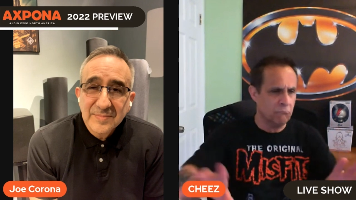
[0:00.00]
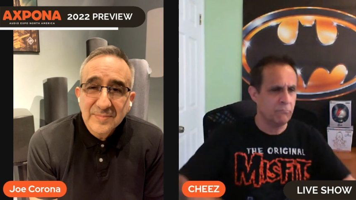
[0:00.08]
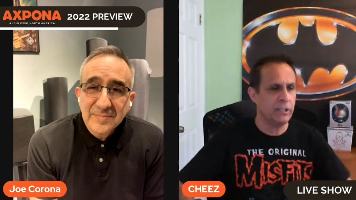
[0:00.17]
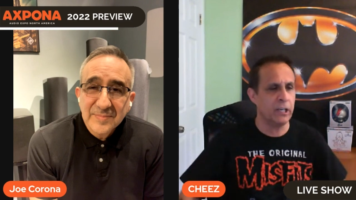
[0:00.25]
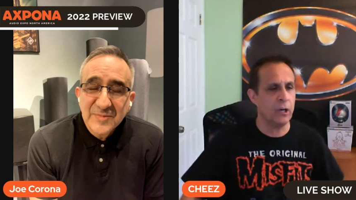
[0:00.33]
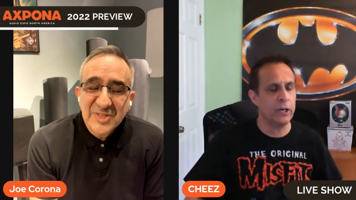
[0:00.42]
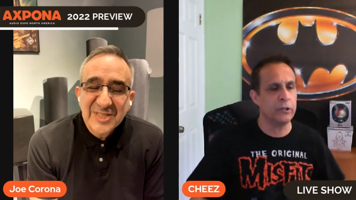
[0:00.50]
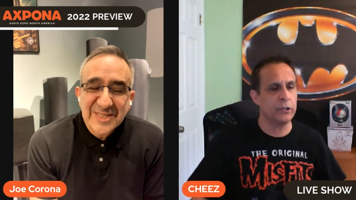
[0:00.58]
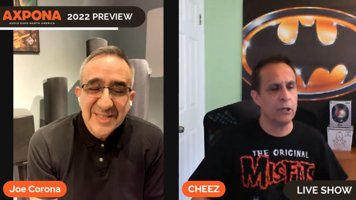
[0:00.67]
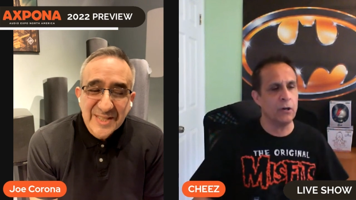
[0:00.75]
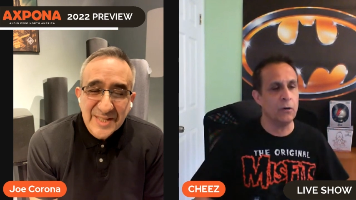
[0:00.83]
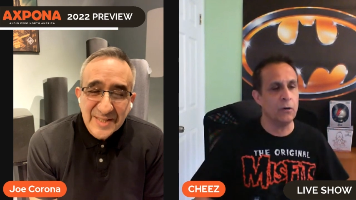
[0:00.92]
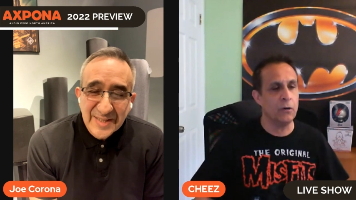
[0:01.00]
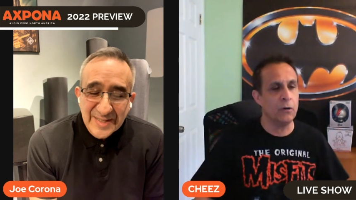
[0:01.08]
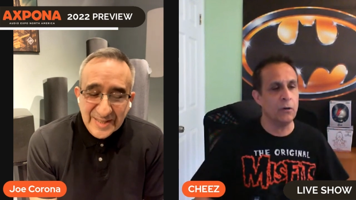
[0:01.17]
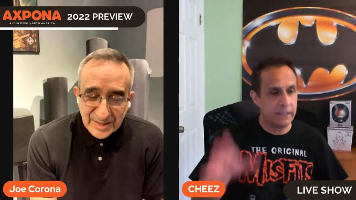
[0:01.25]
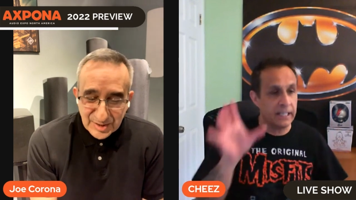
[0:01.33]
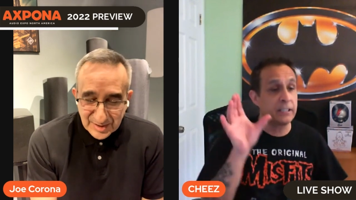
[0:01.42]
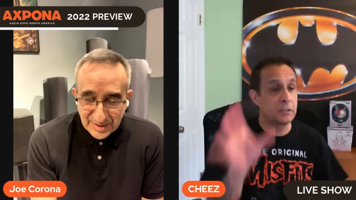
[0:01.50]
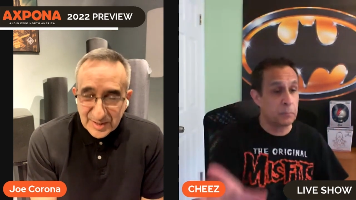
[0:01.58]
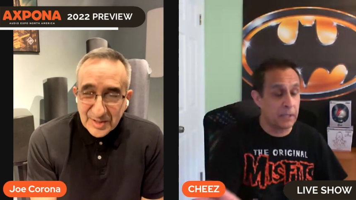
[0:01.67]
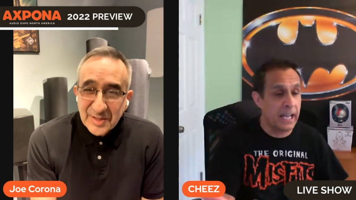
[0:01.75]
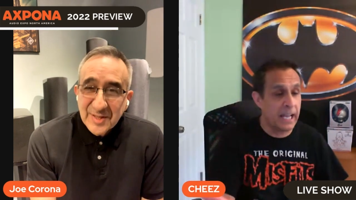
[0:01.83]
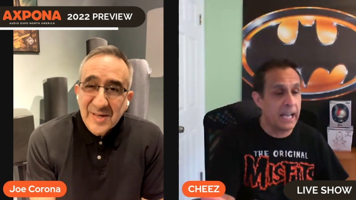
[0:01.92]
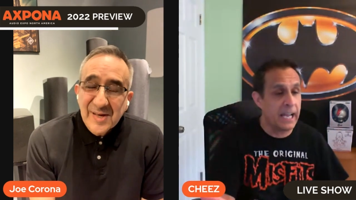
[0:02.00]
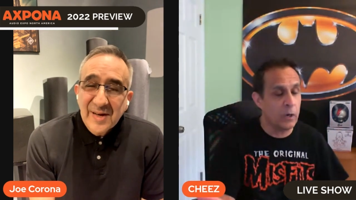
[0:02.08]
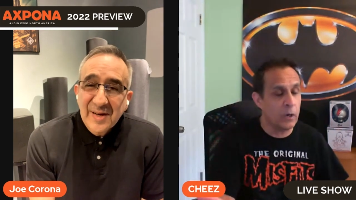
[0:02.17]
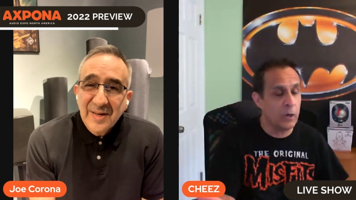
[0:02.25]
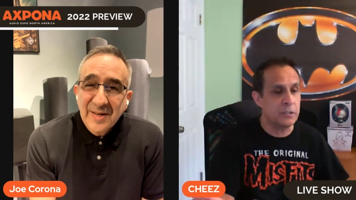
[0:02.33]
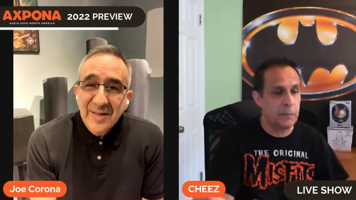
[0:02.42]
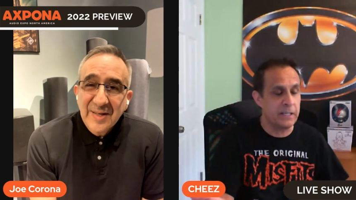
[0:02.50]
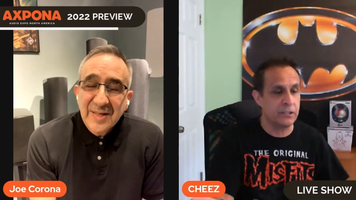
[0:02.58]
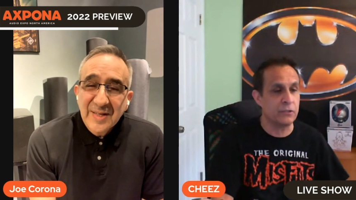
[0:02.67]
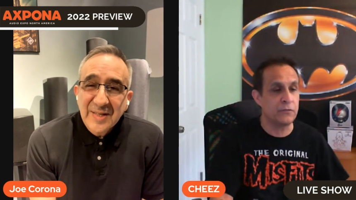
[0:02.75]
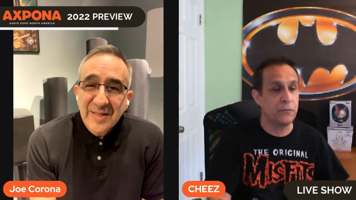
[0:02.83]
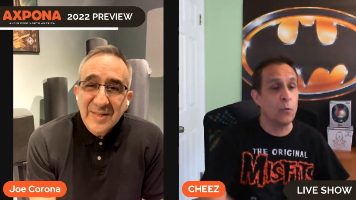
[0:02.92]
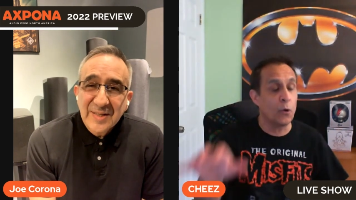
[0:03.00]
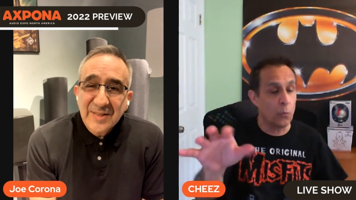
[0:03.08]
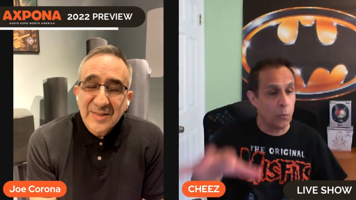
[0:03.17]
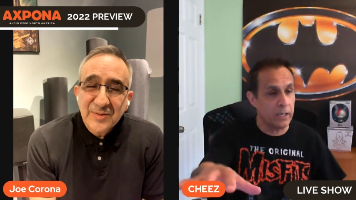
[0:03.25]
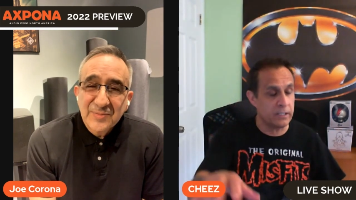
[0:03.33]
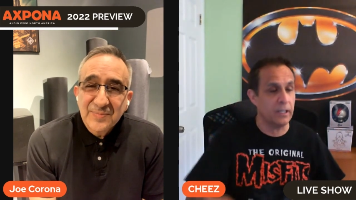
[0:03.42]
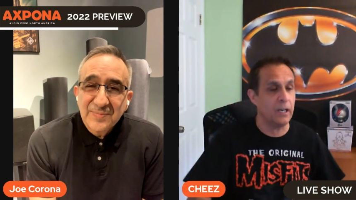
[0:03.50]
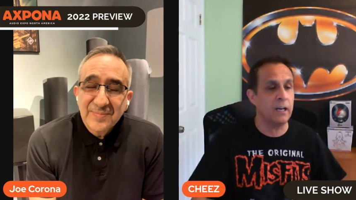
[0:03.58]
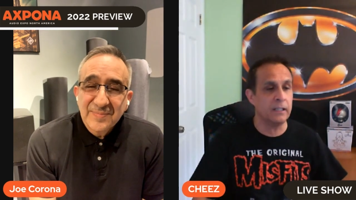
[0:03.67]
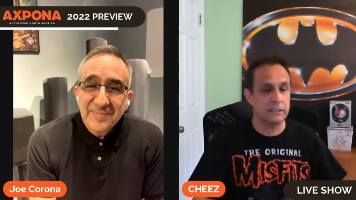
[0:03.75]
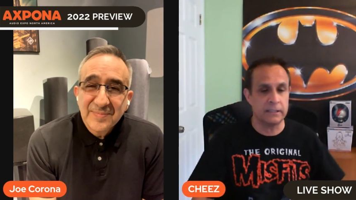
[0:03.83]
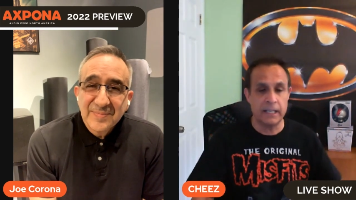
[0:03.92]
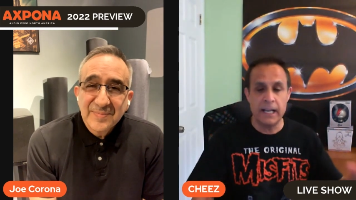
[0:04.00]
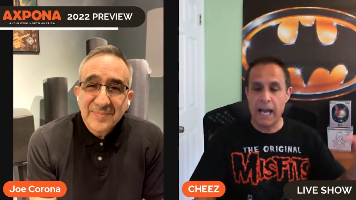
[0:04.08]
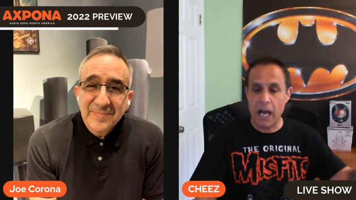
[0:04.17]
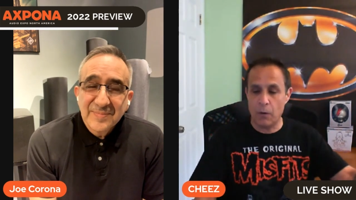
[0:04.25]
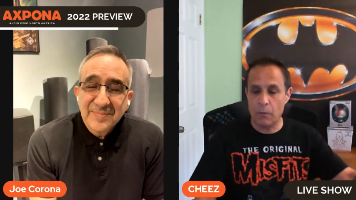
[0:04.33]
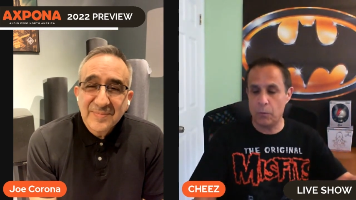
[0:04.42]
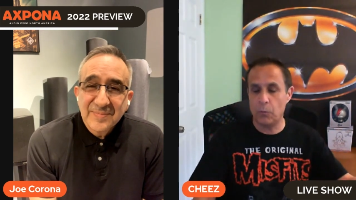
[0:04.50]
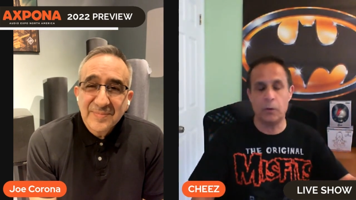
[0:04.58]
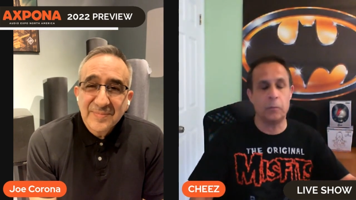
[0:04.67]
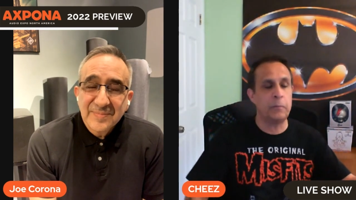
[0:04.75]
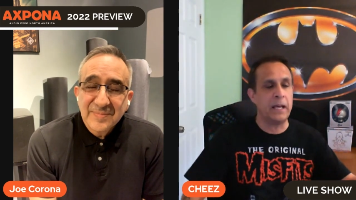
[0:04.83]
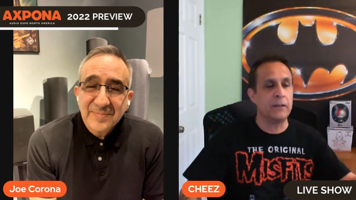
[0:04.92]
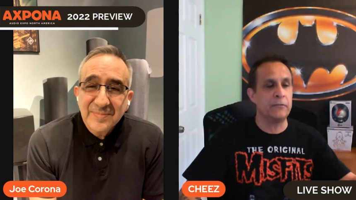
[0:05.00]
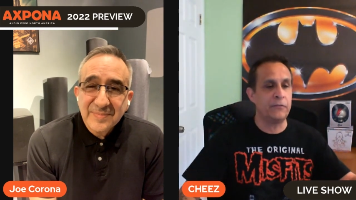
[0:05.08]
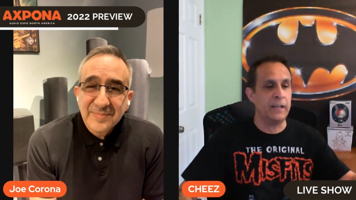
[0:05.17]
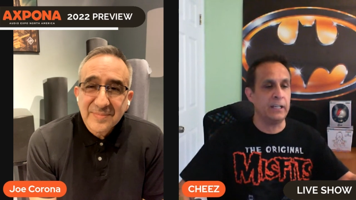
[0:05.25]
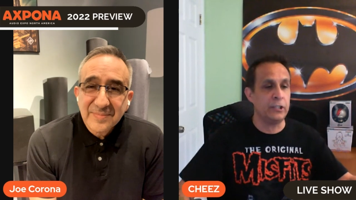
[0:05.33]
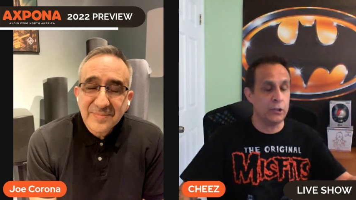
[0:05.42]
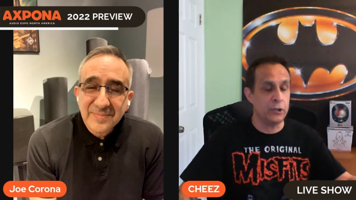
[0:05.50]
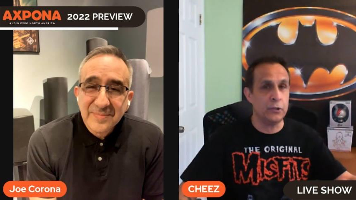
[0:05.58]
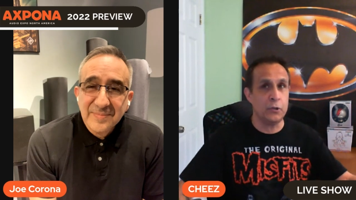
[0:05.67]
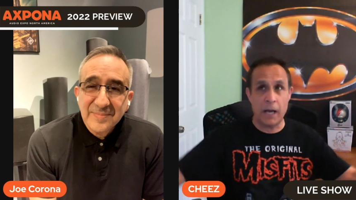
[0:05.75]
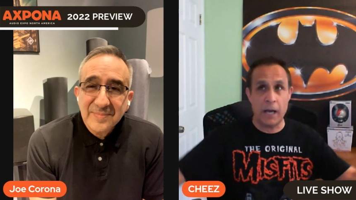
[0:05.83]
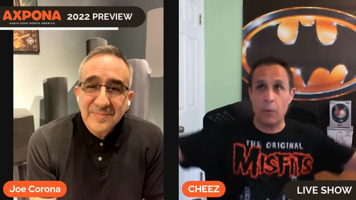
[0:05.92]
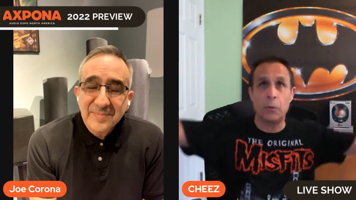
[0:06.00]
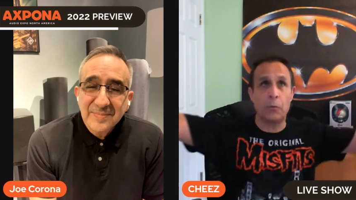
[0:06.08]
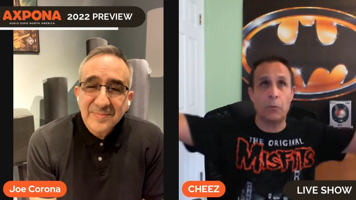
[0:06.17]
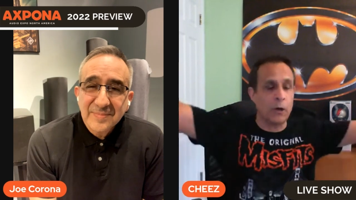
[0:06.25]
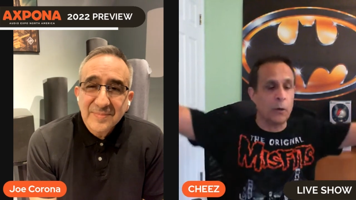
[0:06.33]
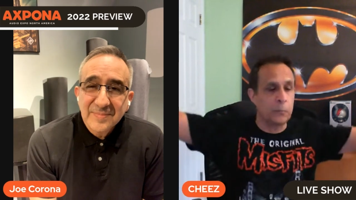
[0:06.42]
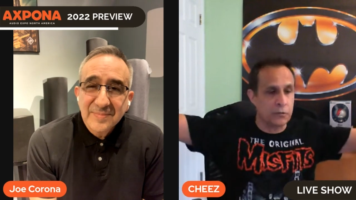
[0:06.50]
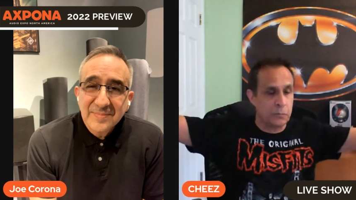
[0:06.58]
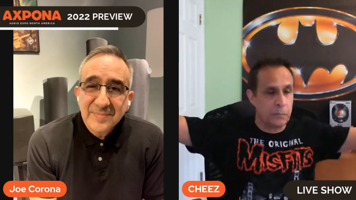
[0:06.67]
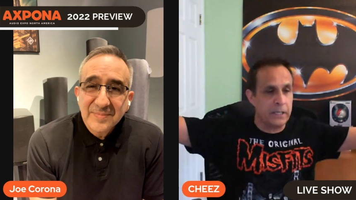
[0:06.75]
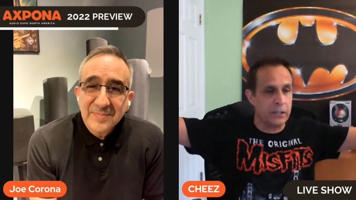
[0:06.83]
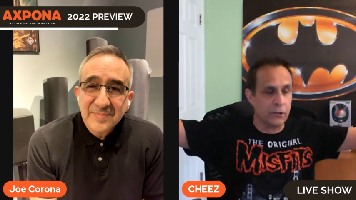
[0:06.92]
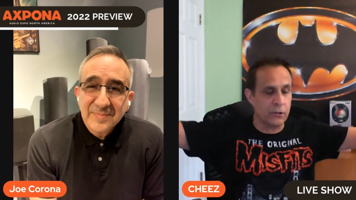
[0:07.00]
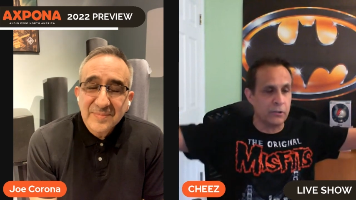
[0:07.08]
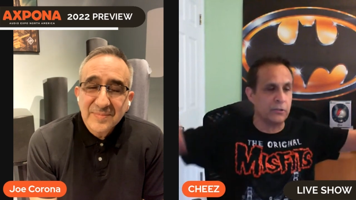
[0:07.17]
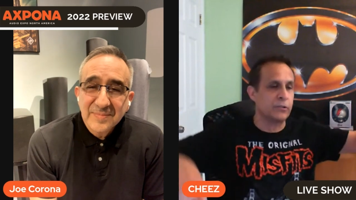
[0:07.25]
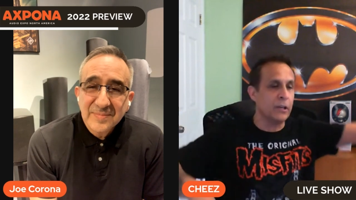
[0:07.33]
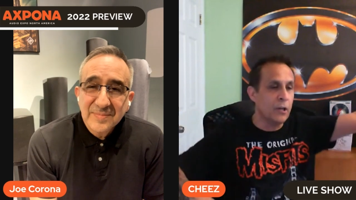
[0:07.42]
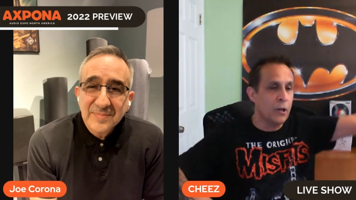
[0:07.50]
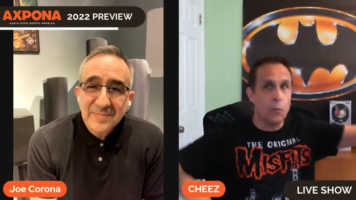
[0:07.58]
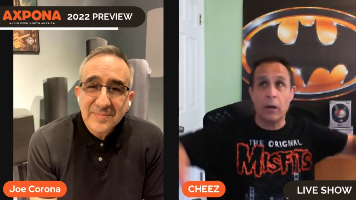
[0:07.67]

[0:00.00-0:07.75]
Speaker 1: you know, here you go, but explain what each piece is for, what it does, how it will benefit you, how it will help your speakers,